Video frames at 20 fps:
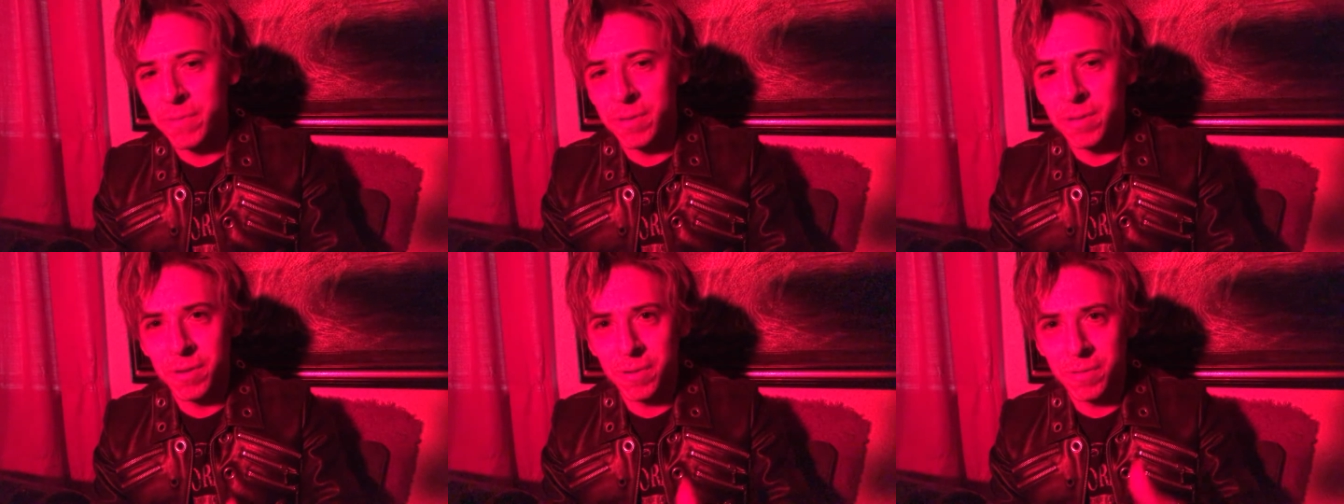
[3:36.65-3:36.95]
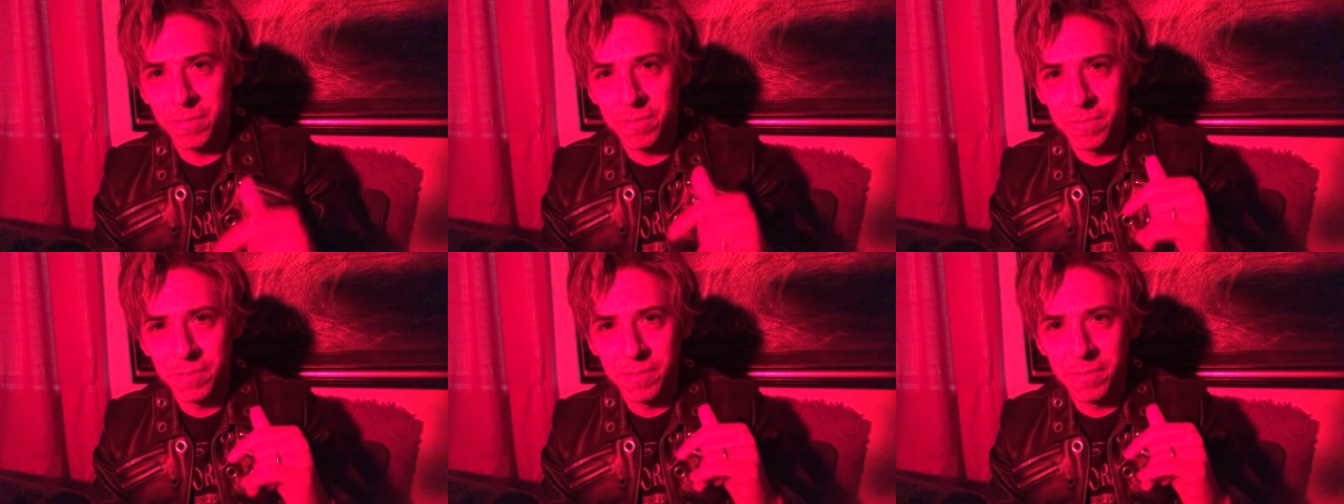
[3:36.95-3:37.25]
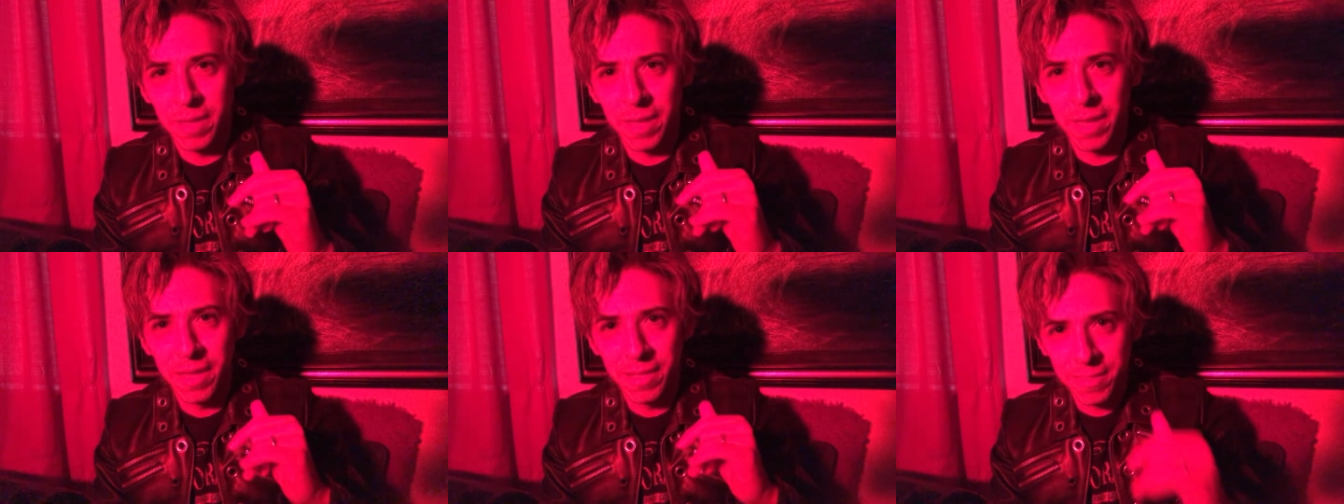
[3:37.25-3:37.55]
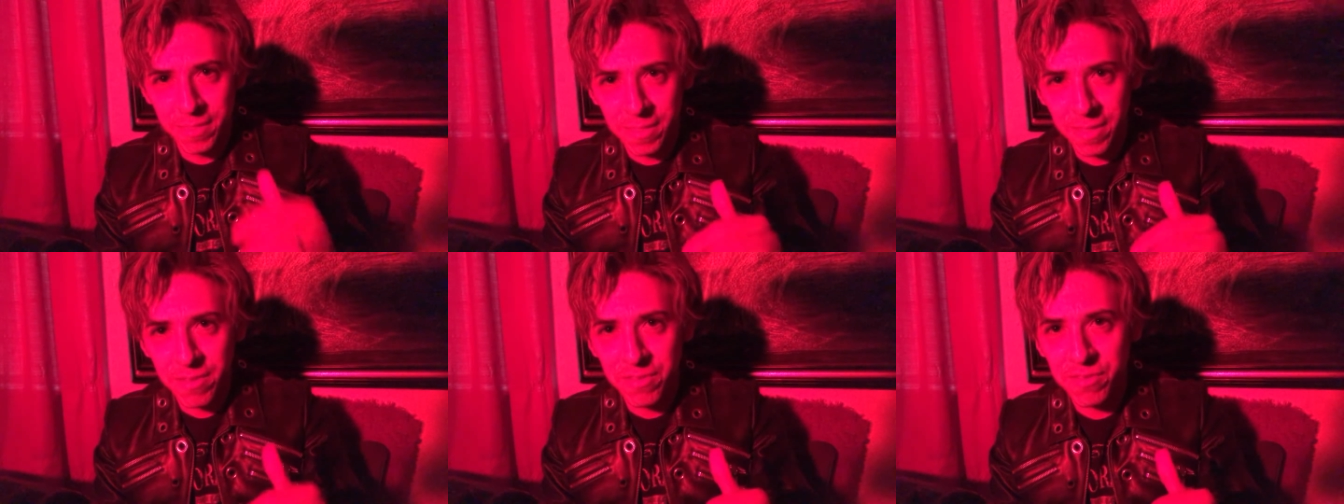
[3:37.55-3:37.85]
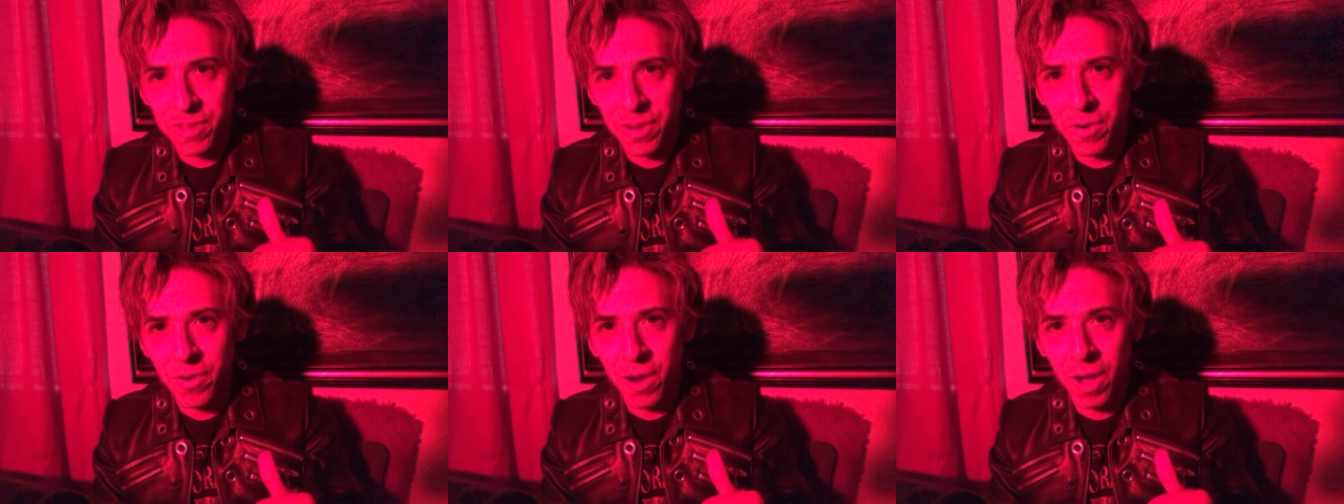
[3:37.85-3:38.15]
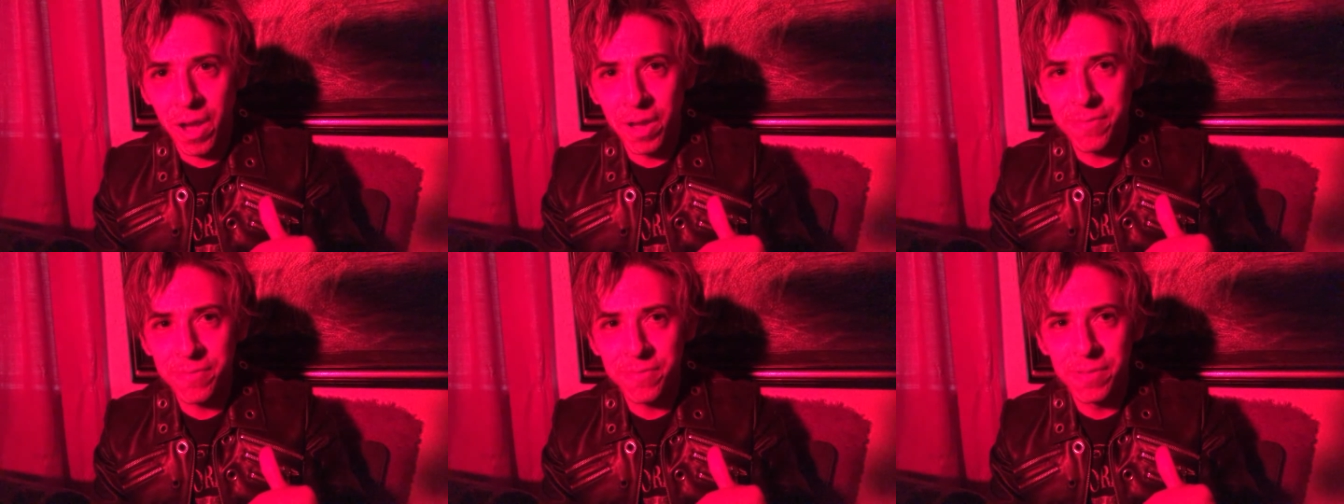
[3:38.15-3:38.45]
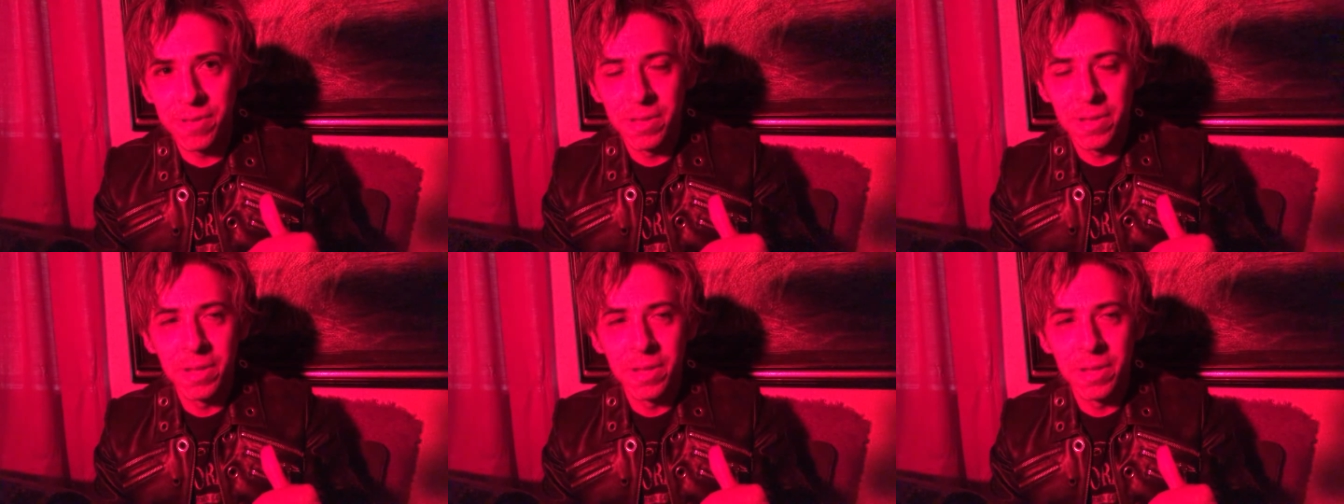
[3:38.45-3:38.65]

you know, to end this year off.